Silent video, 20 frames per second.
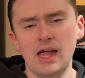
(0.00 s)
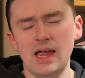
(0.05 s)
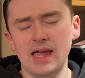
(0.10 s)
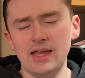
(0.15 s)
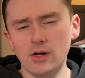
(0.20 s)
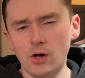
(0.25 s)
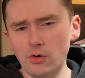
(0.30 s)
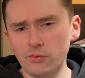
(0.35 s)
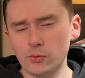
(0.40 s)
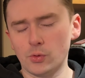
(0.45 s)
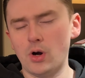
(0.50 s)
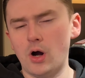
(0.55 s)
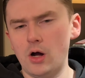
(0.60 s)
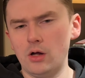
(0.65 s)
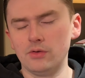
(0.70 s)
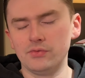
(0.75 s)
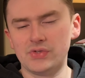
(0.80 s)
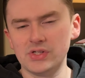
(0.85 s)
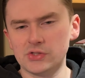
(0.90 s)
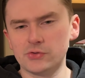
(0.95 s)
And
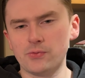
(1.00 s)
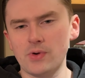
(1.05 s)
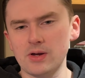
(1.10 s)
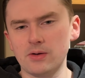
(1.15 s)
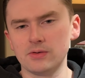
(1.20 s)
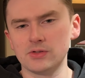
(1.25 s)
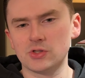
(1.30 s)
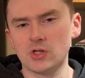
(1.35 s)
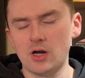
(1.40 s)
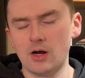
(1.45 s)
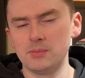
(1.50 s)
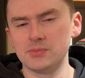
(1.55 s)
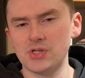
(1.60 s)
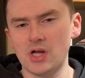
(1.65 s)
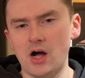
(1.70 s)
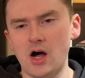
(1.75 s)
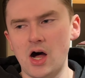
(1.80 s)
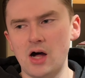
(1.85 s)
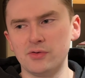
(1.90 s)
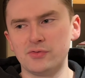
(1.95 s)
overall, this fragrance comes
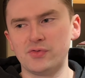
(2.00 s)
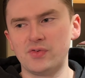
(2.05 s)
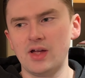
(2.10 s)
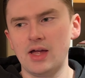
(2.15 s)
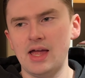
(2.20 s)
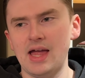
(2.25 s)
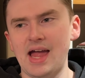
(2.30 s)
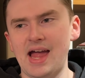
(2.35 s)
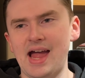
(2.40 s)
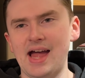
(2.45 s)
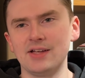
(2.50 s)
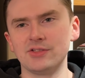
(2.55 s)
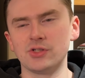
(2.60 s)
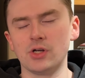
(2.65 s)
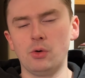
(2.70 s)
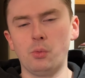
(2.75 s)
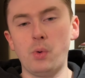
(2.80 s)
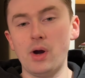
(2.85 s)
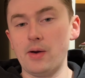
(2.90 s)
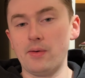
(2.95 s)
off as
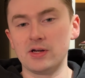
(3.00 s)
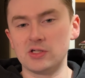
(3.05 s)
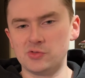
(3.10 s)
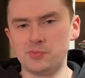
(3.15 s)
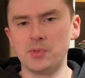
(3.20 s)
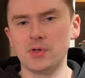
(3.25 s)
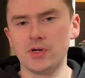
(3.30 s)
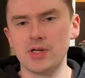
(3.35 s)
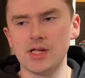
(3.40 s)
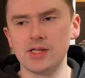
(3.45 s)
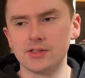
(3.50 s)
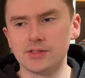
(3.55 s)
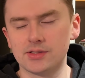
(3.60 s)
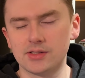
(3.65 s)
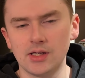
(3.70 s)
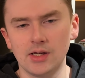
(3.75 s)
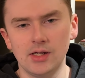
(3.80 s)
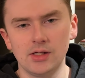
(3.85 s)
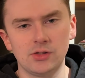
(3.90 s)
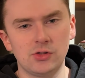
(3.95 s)
a wear
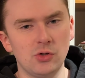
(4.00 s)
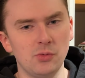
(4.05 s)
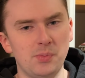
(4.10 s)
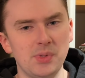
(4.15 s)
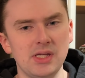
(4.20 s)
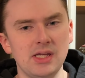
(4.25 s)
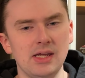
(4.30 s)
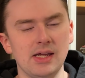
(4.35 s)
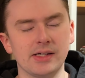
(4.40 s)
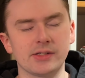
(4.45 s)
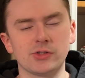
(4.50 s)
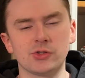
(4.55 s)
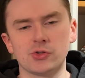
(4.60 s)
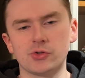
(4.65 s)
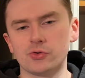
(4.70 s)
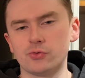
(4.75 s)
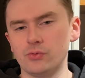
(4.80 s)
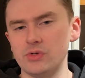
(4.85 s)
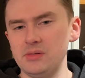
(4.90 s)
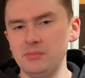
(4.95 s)
experience to be
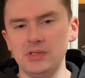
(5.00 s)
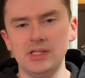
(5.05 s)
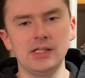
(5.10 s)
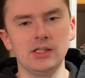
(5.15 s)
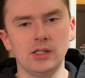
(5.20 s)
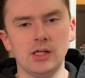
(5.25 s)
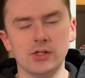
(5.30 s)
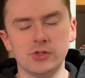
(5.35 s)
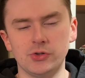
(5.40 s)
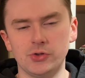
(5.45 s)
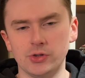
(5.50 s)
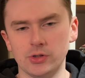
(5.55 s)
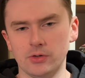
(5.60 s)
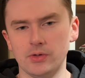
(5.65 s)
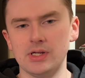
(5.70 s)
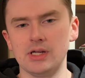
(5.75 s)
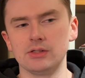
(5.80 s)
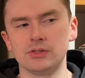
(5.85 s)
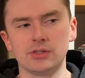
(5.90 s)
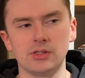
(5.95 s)
extremely
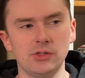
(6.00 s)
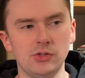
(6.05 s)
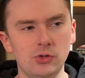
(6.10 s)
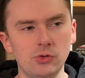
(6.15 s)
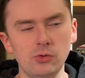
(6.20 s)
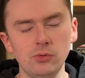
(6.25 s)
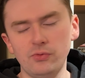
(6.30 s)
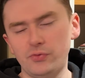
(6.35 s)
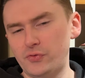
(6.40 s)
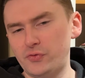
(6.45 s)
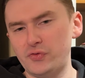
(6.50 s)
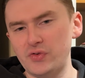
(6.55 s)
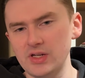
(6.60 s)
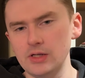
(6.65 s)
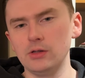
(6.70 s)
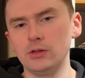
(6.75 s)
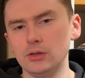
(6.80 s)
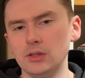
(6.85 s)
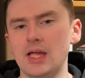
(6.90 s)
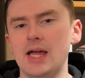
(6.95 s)
luxurious. You
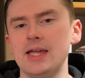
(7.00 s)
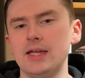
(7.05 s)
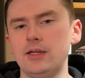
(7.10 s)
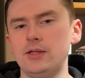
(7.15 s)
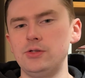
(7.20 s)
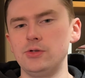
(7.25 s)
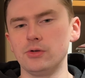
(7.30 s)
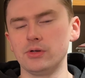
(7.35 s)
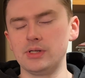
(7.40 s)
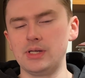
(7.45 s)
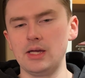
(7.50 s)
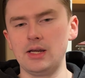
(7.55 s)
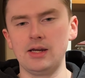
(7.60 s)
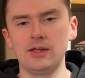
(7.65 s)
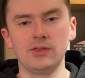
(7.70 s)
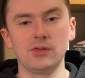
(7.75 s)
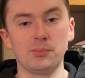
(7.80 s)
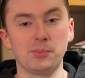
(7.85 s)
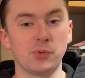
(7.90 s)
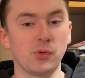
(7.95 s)
feel like you're
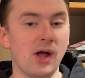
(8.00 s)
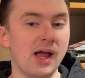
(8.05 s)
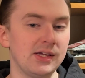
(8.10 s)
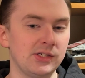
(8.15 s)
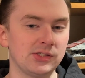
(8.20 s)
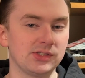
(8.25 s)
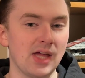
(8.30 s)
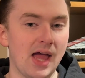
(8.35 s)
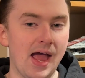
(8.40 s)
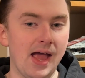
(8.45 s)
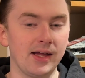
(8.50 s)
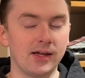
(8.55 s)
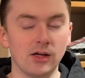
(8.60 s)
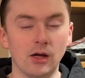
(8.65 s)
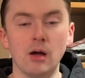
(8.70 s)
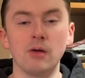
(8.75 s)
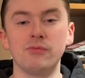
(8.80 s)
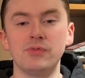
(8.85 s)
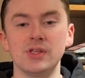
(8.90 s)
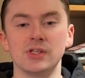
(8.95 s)
getting the price tag
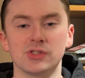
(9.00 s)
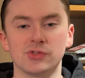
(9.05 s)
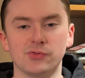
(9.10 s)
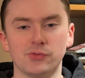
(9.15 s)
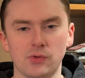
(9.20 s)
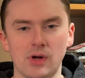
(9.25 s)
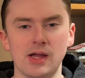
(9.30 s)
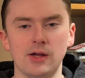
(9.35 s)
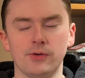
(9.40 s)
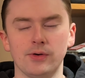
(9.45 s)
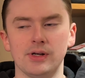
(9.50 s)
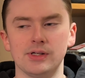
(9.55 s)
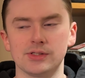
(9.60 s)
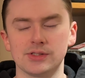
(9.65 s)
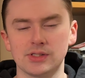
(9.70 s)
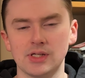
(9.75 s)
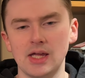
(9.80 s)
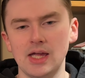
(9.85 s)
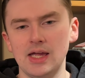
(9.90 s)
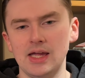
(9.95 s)
of this
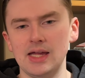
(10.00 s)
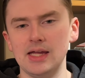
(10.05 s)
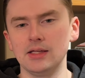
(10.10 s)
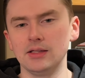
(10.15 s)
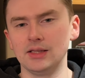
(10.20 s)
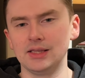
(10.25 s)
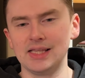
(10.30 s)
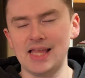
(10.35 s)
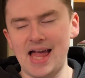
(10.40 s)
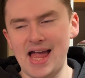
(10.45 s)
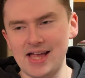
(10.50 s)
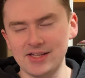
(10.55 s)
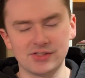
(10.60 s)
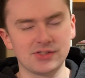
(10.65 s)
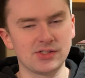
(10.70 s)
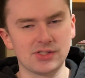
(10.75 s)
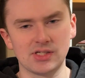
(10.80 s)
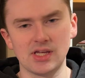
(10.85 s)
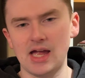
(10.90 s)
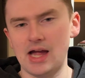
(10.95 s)
fragrance. It
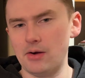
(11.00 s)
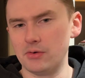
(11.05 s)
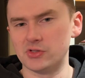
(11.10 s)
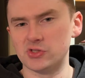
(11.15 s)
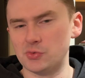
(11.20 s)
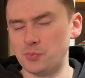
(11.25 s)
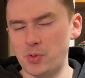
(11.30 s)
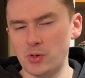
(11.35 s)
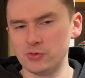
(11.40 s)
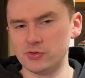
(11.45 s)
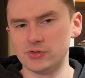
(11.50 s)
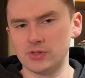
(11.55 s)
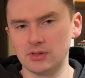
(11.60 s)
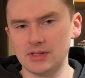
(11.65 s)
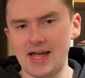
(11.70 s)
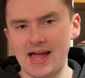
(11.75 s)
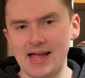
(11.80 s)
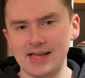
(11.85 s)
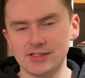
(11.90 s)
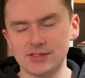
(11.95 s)
lasts how it's supposed to
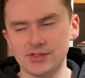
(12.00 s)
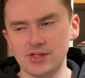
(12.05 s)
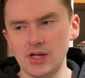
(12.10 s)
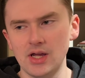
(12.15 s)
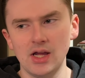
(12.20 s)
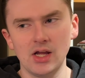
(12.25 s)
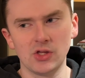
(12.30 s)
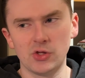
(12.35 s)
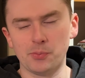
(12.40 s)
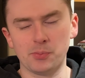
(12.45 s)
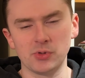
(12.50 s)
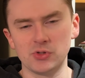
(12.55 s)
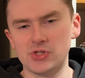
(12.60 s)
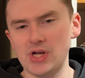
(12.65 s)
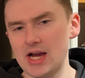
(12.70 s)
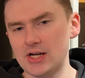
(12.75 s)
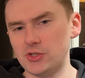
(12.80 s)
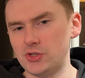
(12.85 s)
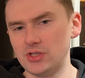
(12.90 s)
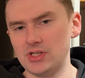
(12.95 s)
last. The
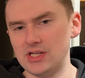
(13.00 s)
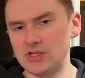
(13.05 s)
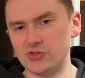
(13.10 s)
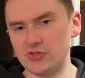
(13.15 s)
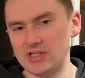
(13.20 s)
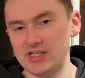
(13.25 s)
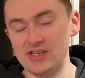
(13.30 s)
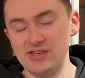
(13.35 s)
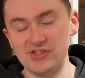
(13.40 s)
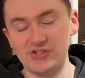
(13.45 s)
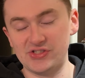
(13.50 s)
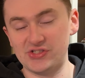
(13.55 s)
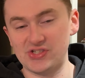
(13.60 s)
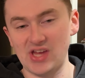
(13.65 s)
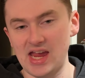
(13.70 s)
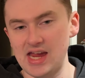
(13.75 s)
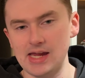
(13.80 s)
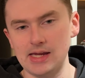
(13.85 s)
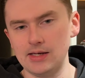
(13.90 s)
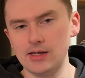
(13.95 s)
projection is
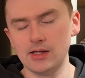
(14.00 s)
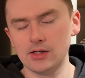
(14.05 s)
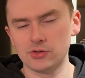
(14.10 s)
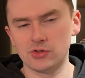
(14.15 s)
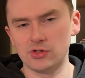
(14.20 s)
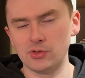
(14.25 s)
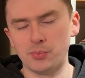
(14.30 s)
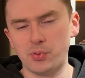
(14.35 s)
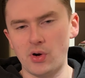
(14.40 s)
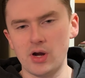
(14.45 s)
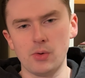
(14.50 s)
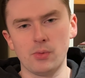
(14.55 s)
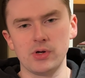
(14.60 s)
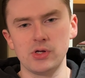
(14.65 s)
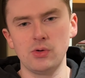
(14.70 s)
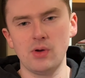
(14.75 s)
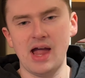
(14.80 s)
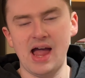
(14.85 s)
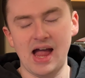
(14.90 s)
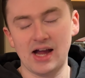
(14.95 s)
insane to the point where
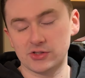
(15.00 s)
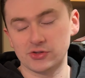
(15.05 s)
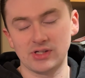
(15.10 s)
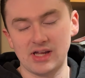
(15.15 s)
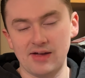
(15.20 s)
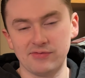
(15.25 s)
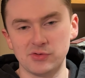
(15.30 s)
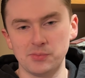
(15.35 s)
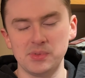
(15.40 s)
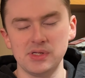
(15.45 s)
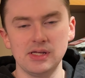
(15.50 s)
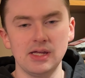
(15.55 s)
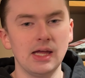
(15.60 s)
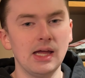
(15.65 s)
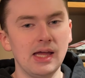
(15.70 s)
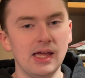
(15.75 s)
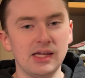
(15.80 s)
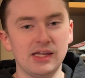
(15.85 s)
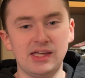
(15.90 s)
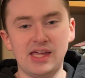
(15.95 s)
you actually have to be
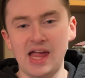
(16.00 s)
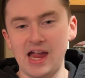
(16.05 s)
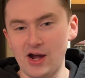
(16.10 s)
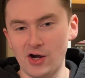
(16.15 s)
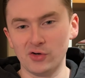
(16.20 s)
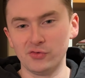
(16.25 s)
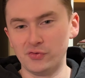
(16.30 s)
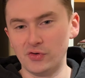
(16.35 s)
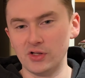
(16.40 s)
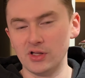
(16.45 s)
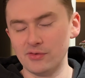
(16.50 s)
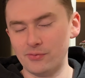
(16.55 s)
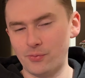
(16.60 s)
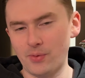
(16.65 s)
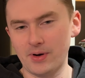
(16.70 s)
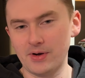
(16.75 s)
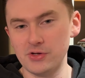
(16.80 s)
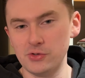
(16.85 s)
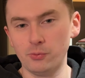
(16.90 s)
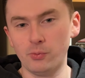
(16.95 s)
careful of
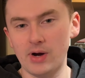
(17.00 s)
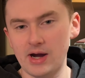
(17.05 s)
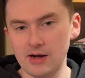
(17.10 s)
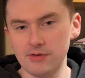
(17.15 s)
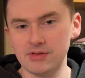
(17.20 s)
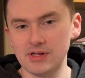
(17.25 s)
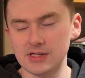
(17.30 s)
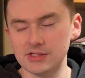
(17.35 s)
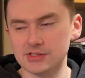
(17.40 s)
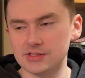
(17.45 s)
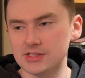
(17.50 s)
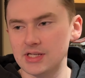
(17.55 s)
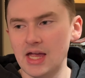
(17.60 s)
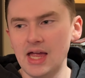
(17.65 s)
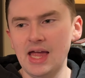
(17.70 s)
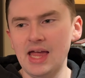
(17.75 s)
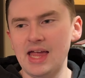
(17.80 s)
where you wear this.